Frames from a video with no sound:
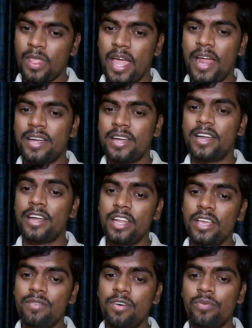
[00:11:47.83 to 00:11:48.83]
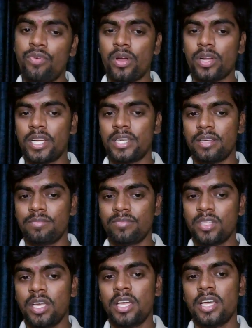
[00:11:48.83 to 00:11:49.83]
And never forget
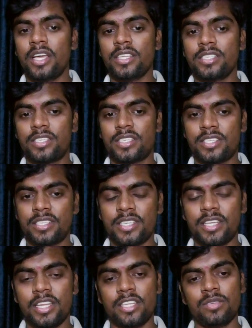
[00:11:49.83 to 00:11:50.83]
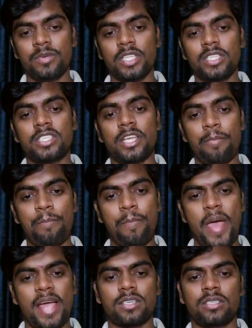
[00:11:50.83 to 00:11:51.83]
them in incredible
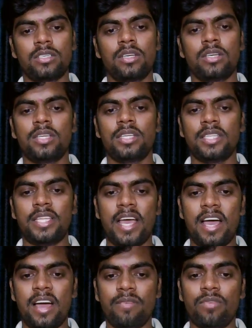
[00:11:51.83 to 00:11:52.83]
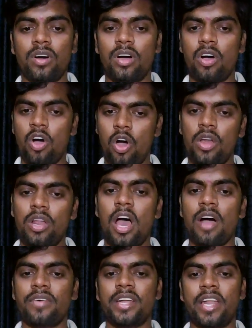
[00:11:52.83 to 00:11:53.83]
impact they have on
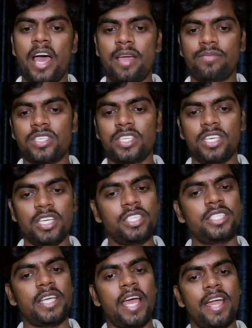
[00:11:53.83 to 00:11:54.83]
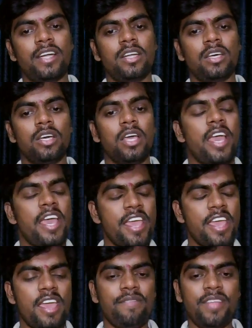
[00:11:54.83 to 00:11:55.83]
our lives each and
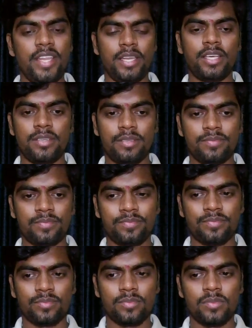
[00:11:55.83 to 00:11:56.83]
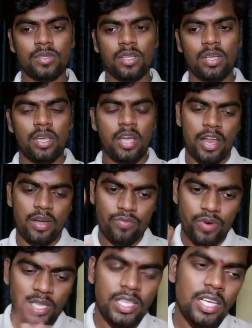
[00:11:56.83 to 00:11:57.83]
every day. And
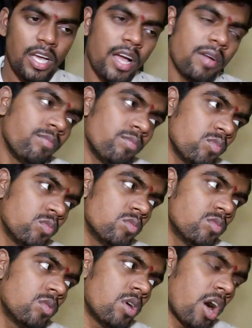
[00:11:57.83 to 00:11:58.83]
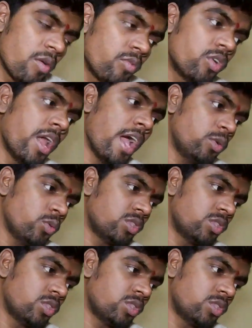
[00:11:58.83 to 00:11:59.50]
one thing I would like to